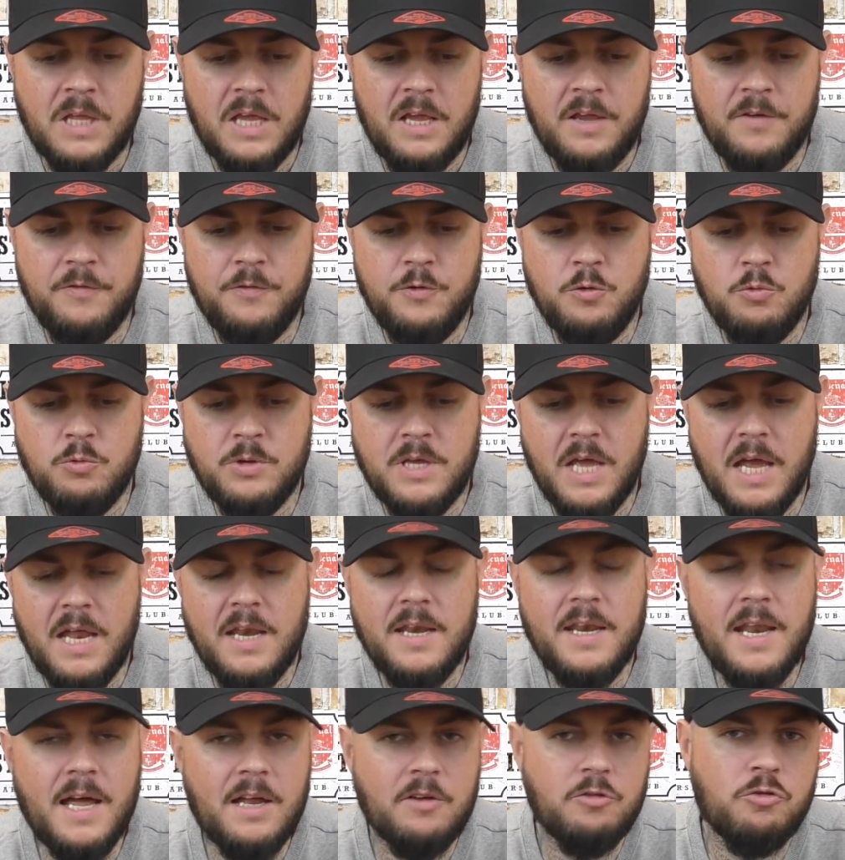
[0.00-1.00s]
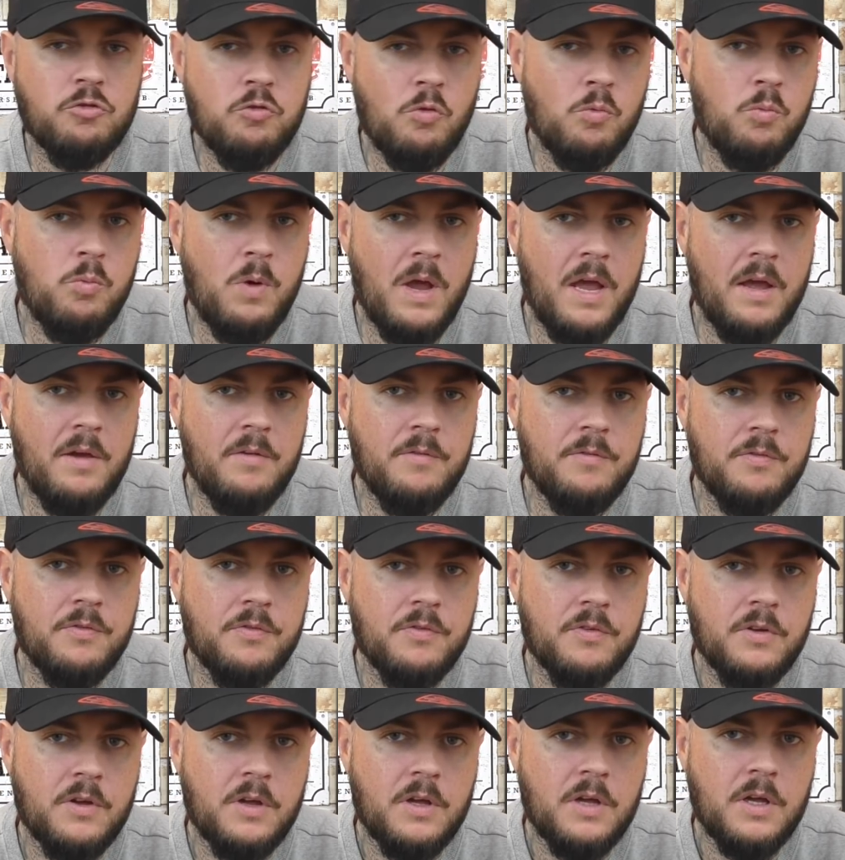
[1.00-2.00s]
If you get natural width
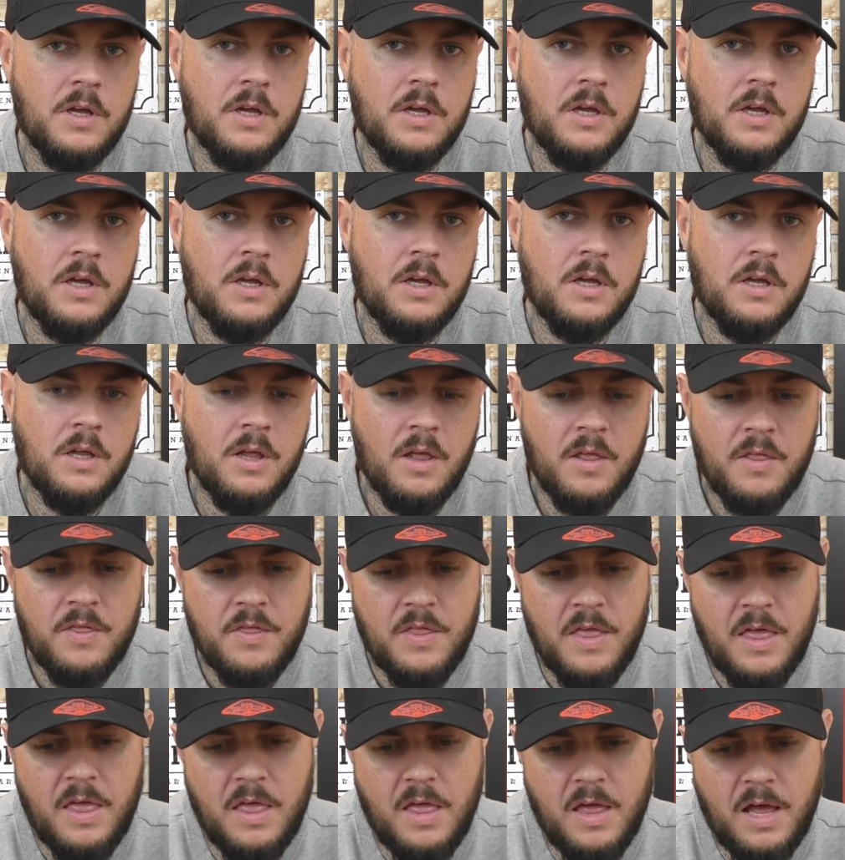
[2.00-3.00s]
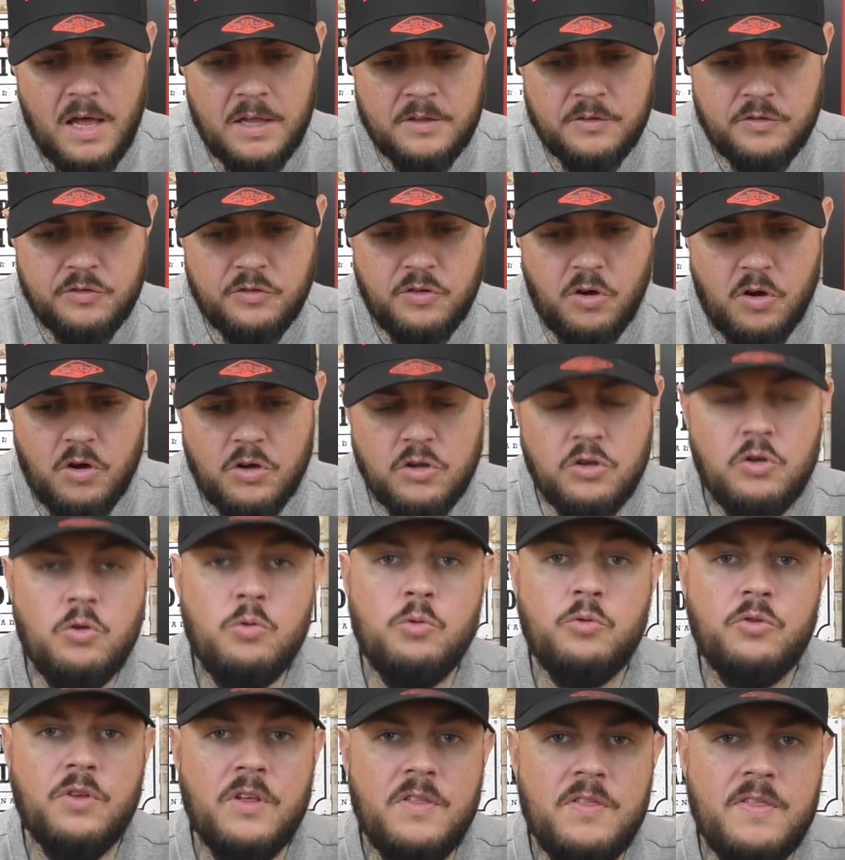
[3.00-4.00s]
and start
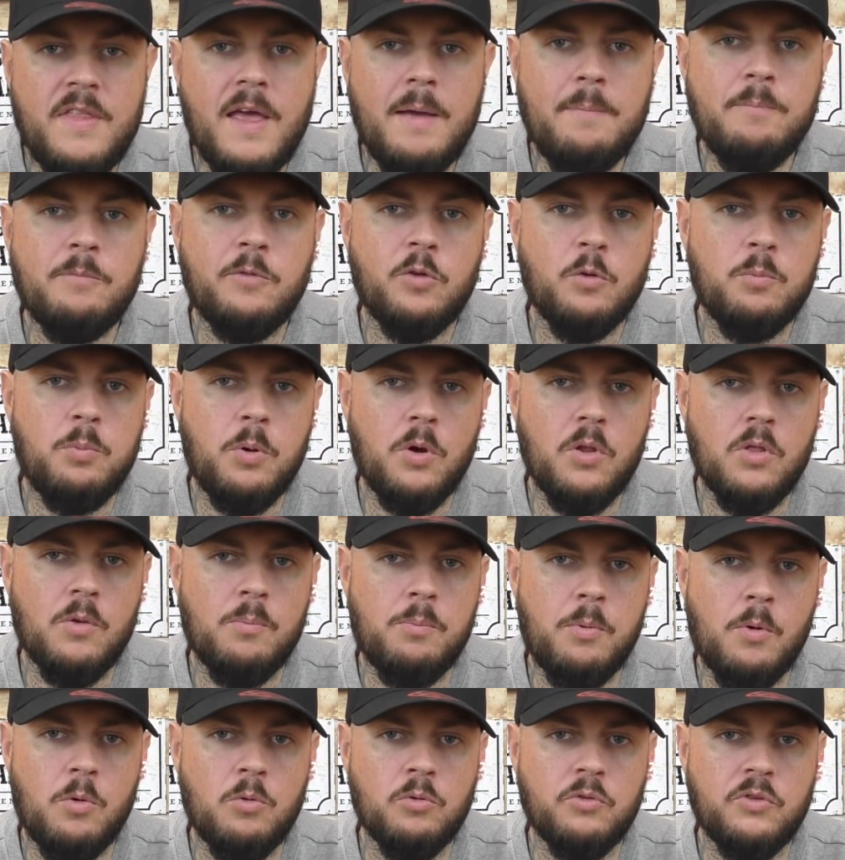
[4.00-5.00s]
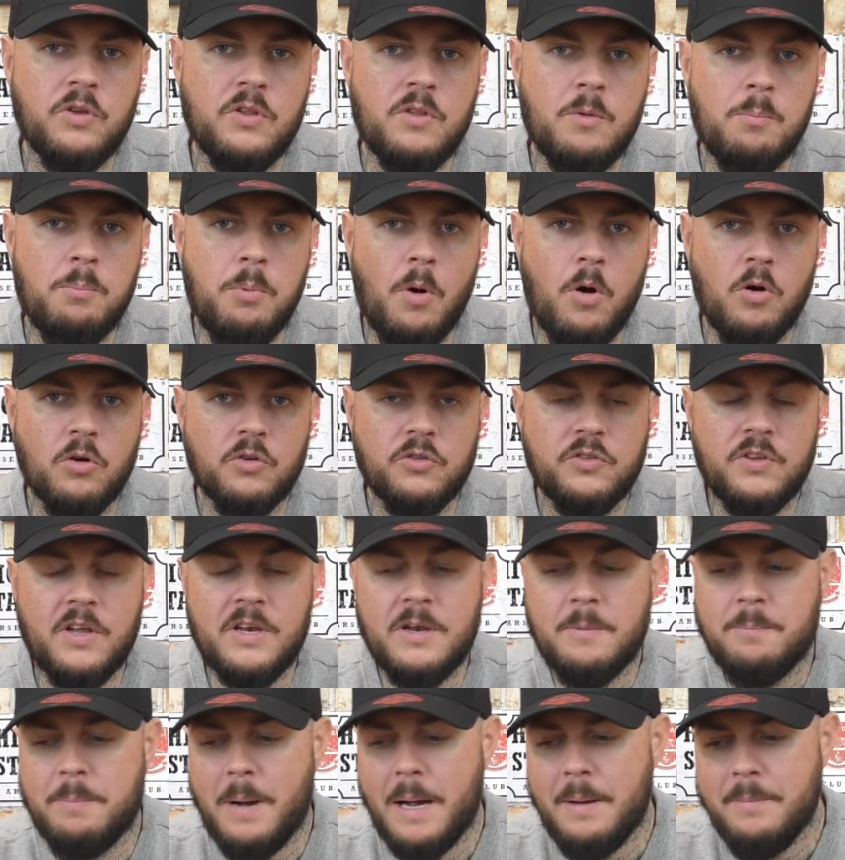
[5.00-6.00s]
using them to put the balls in the box, then
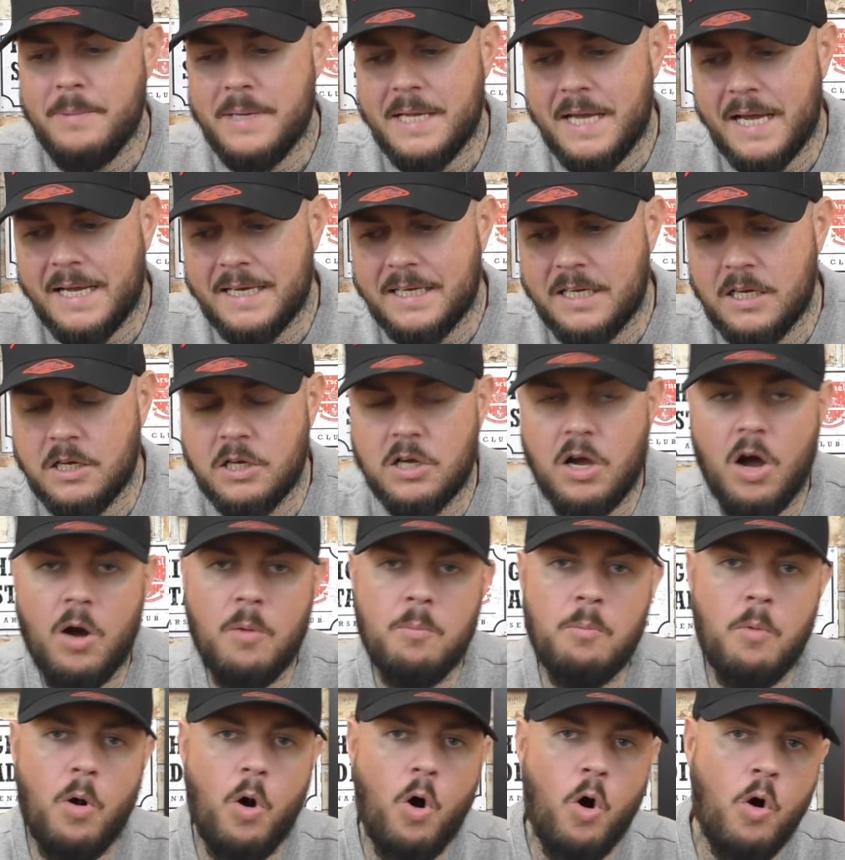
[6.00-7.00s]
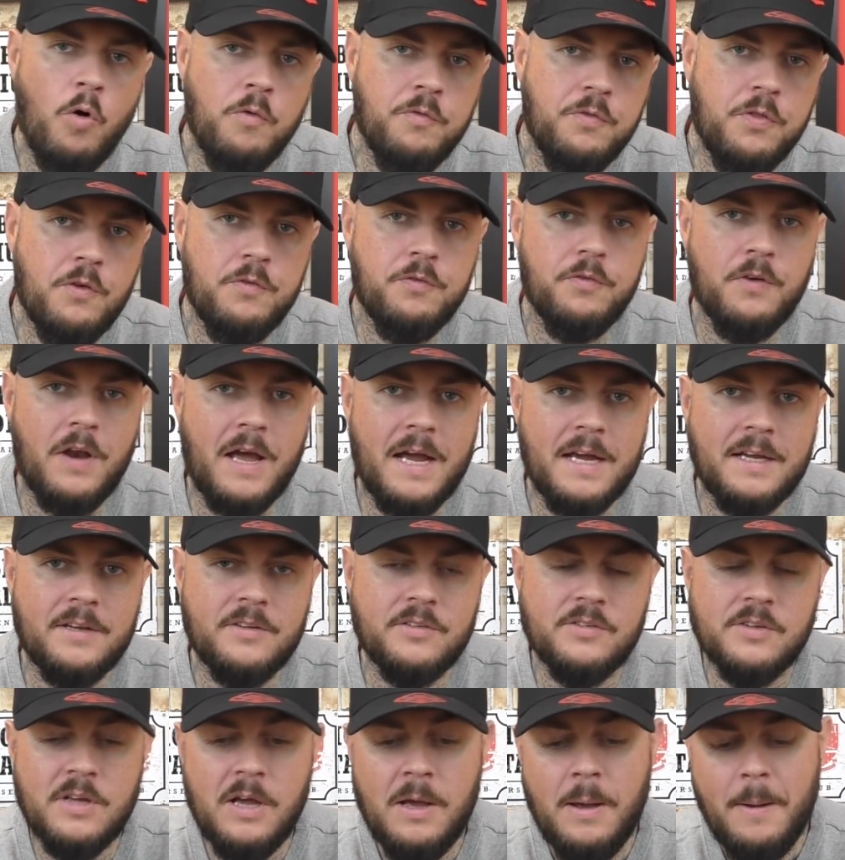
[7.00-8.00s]
Aubameyang can come off the
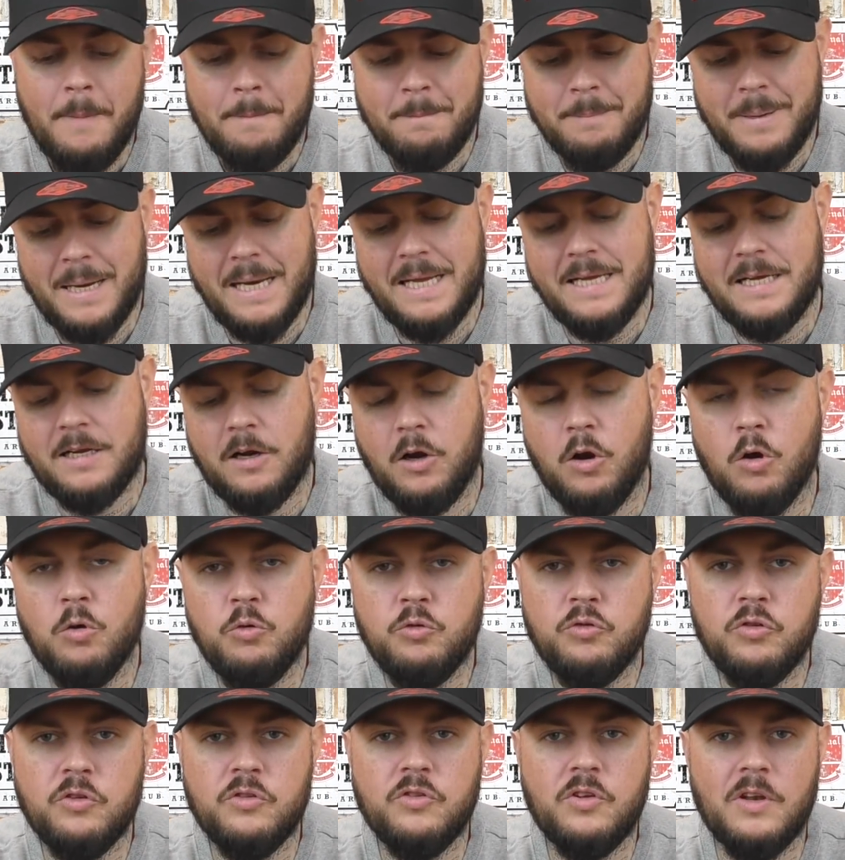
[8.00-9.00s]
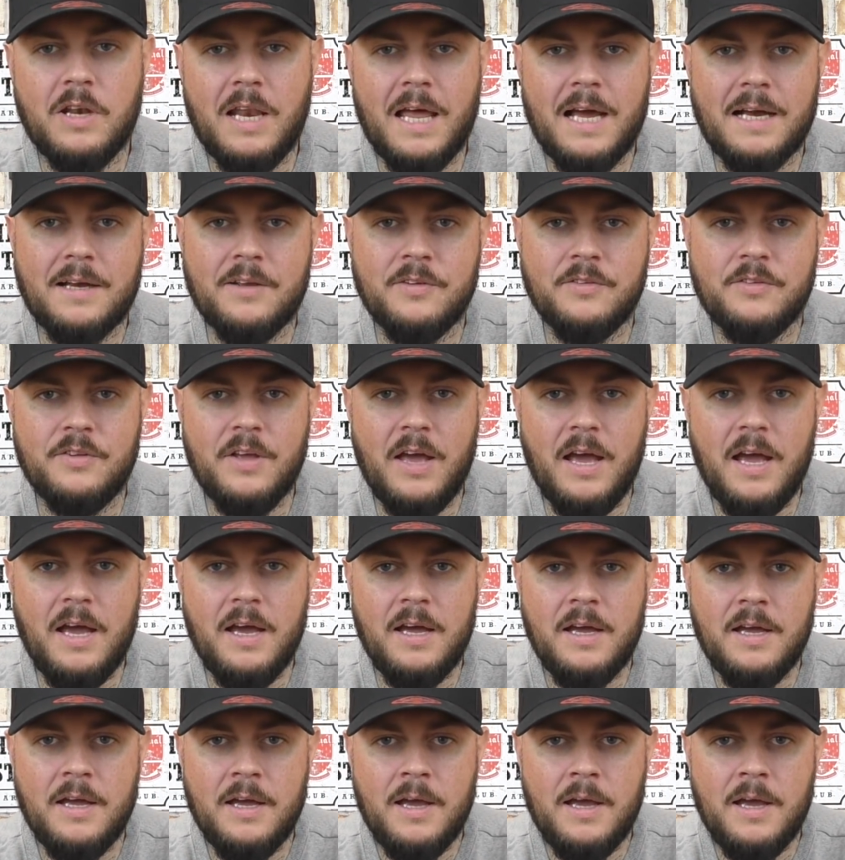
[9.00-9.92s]
flanks, play closer to Lacazette,